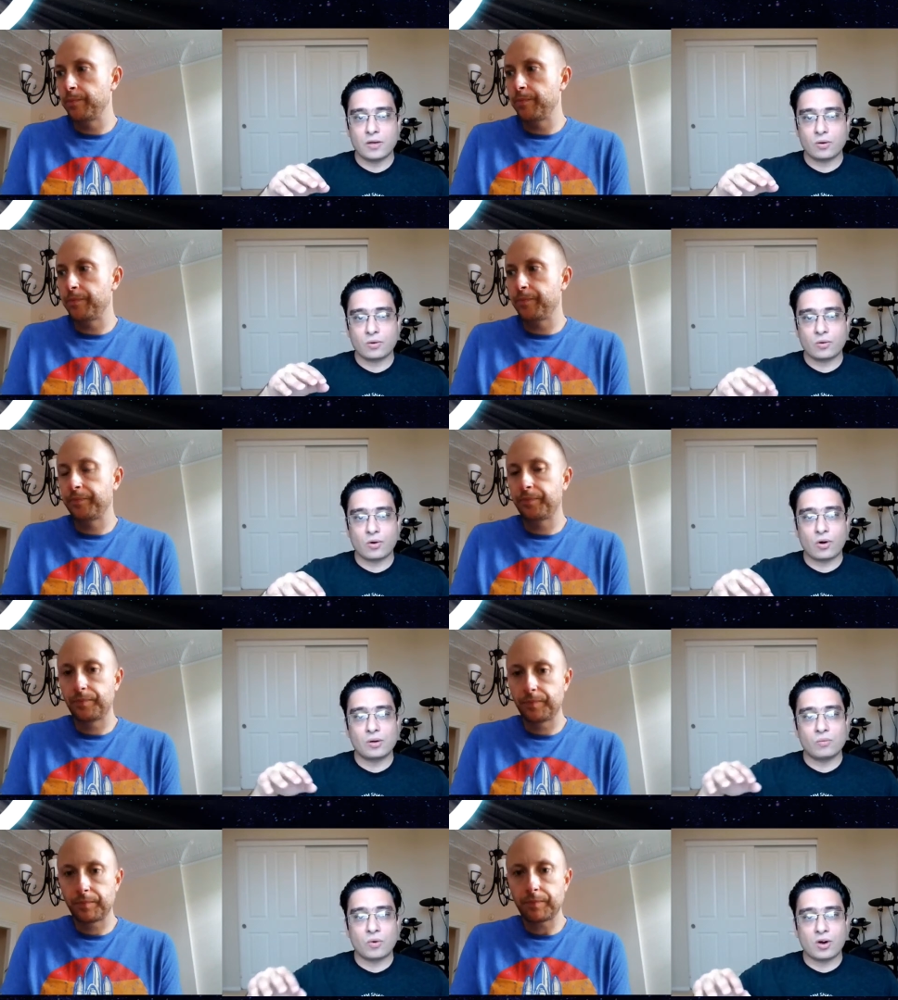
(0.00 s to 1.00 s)
Speaker 1: you know
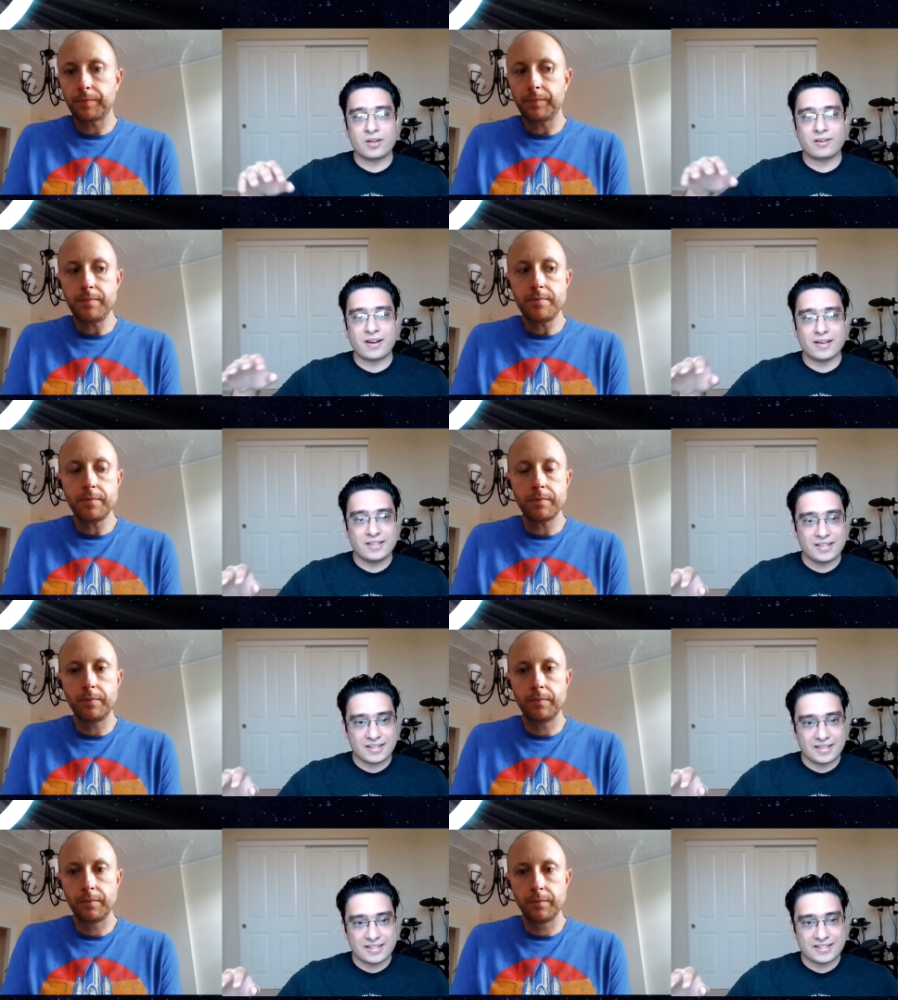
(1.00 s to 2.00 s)
crawl, walk, run
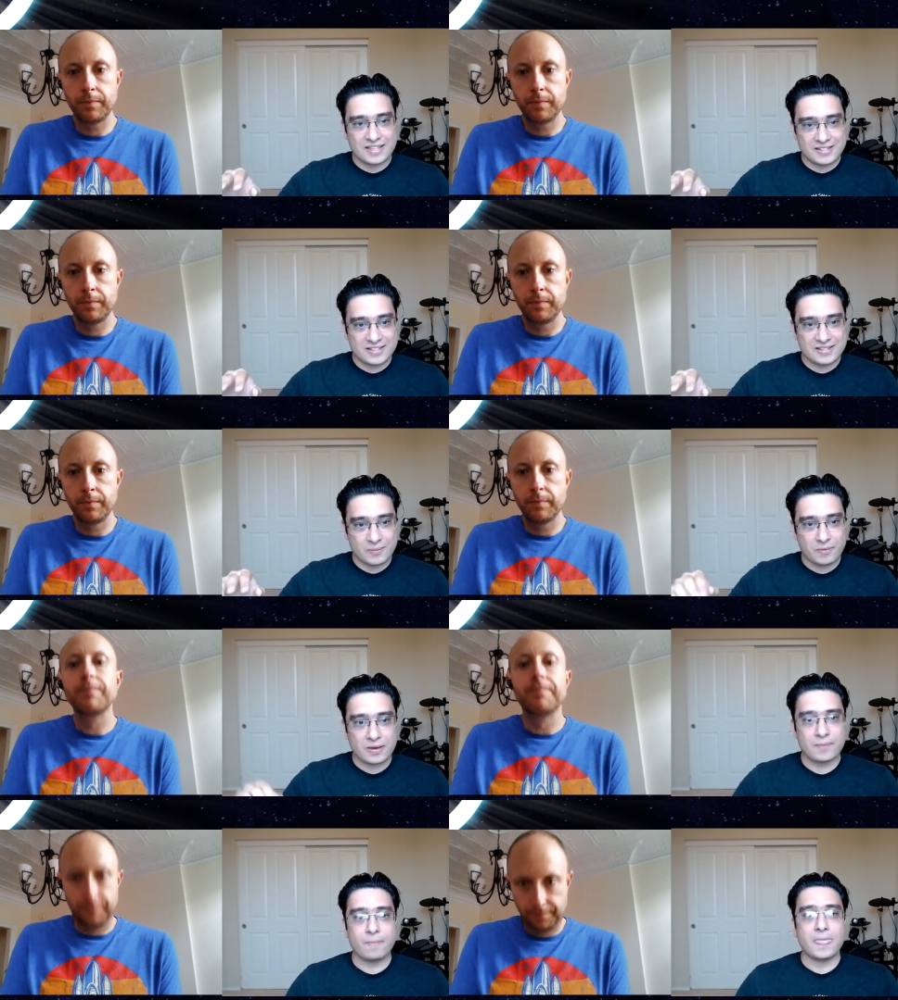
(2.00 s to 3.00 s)
uh, stages,
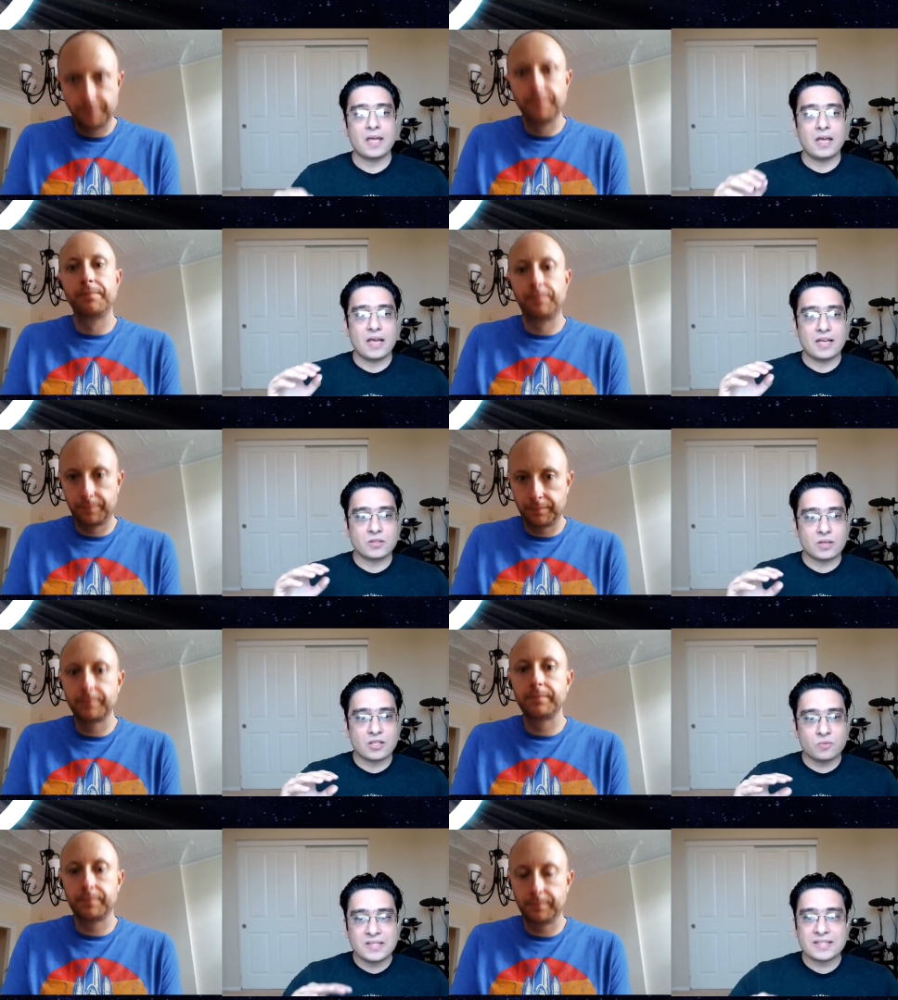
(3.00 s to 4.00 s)
right? As
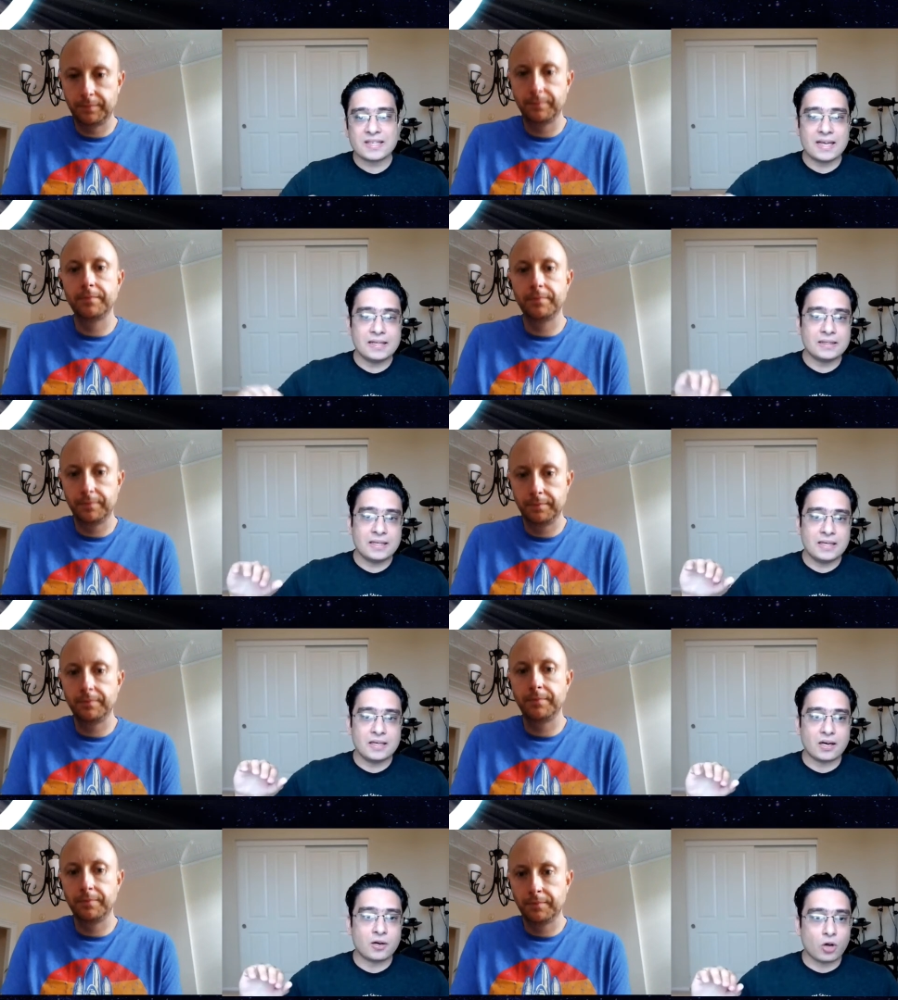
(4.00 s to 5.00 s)
as we scale
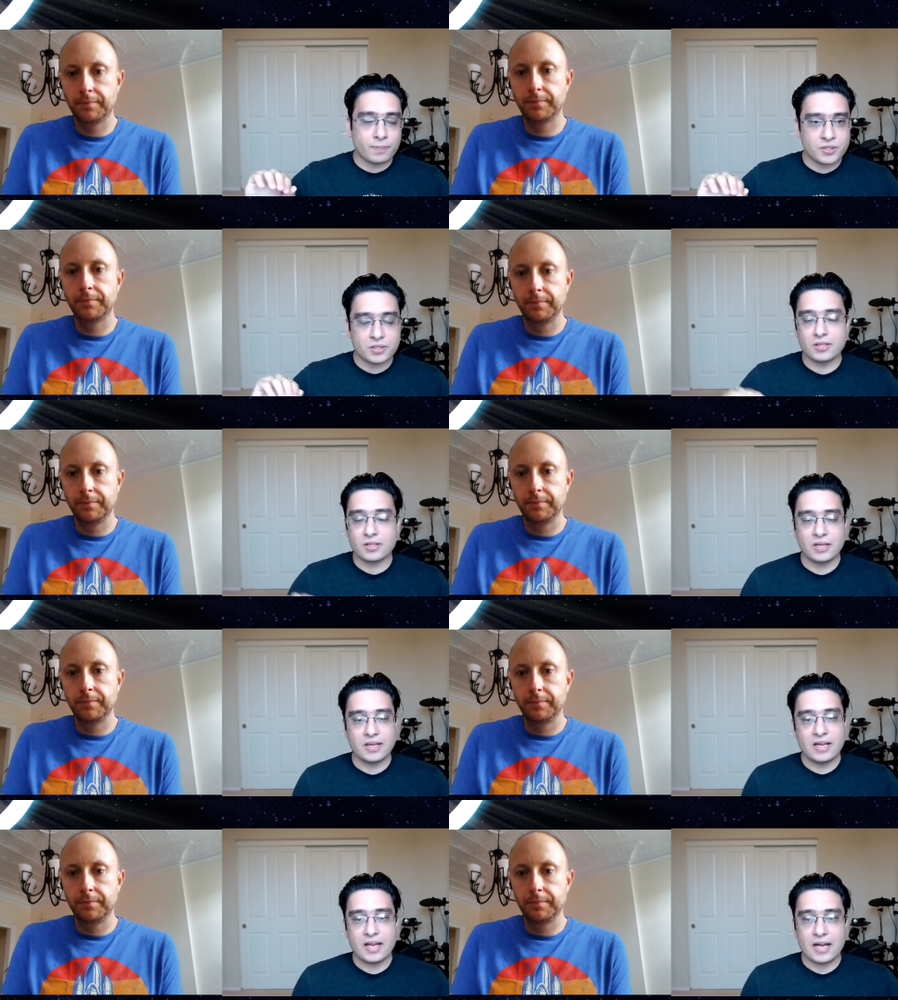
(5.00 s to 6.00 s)
the adoption,
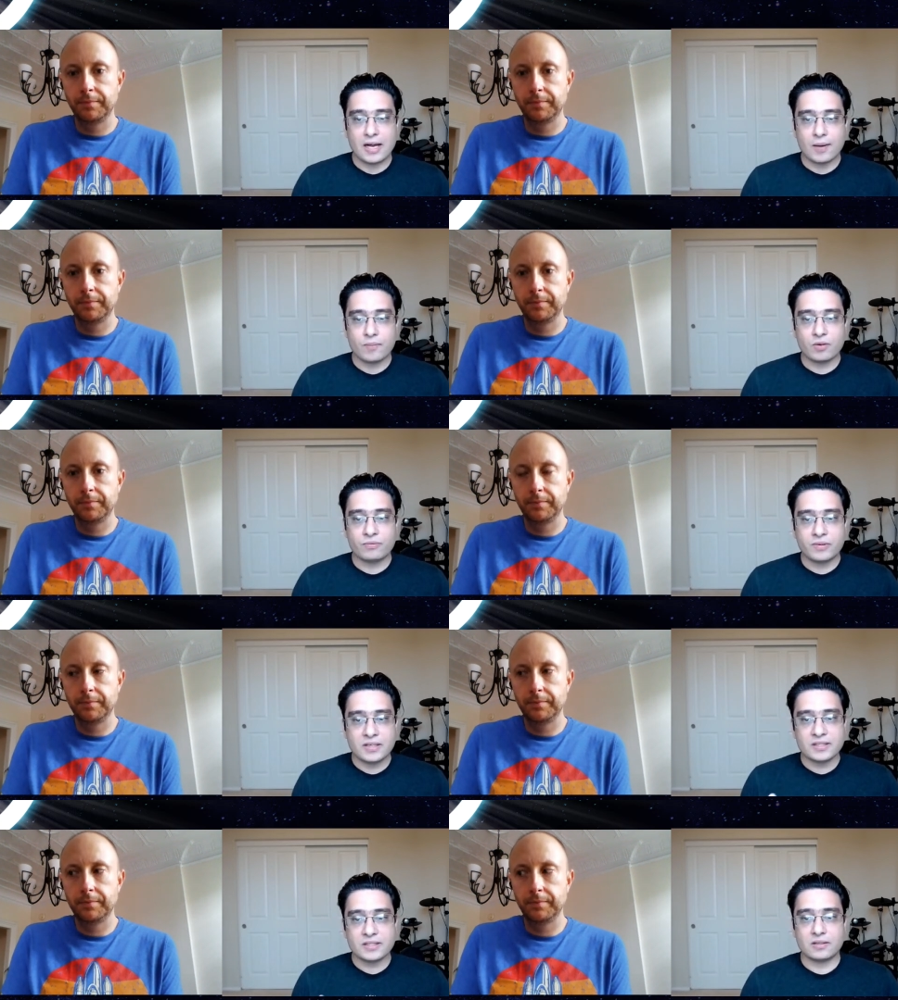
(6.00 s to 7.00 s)
uh,
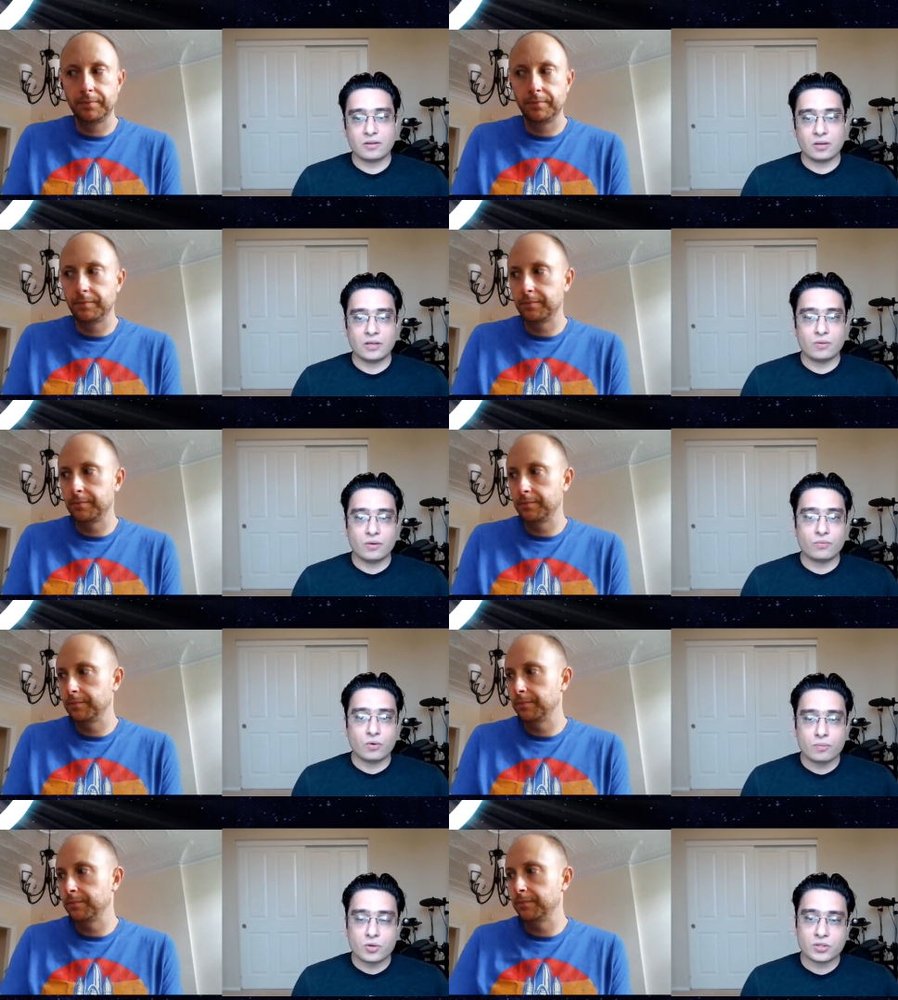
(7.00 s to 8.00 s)
first and
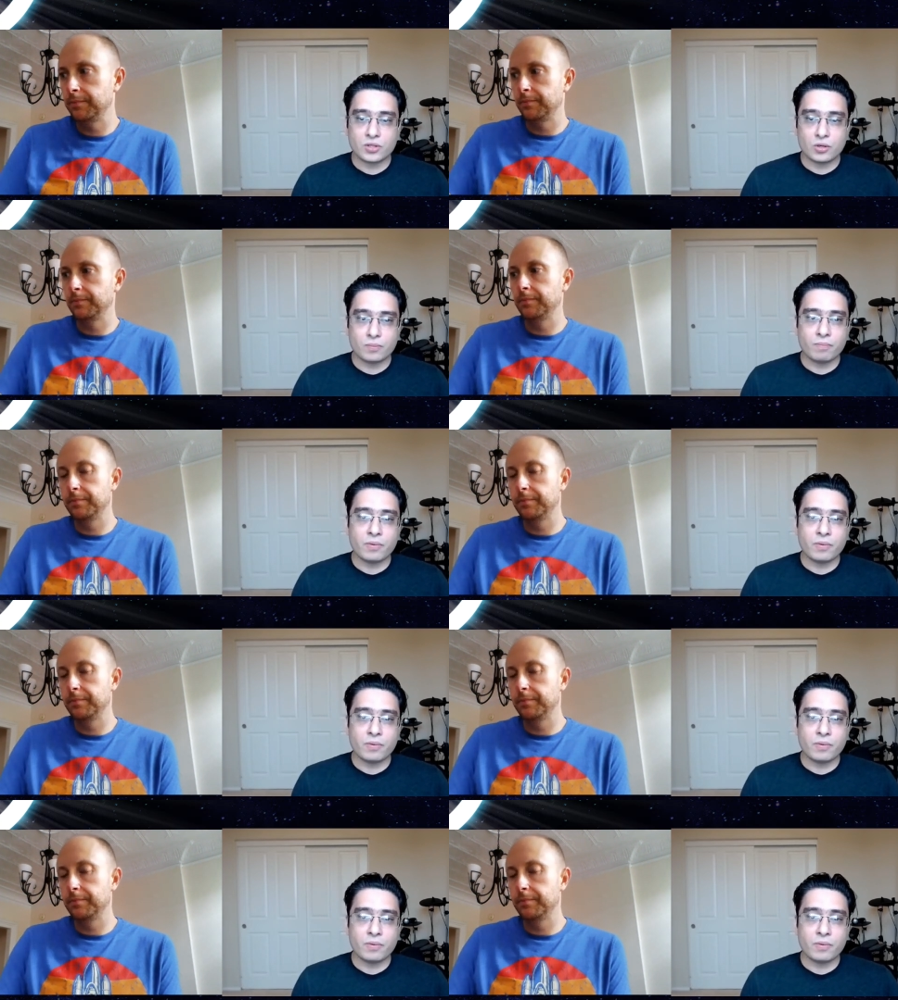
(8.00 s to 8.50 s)
foremost, you know,